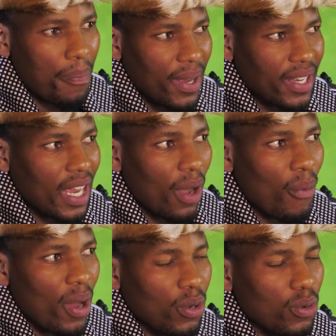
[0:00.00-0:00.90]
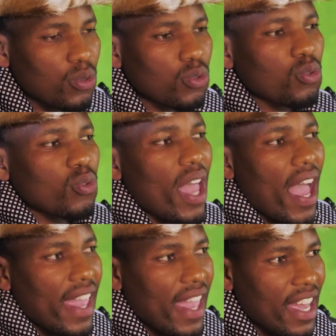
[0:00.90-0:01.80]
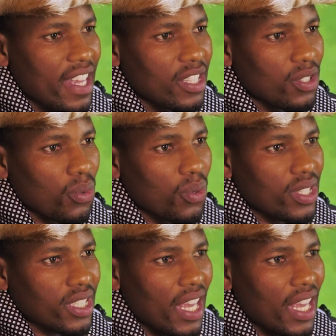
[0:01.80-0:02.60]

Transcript: the traditional healers. The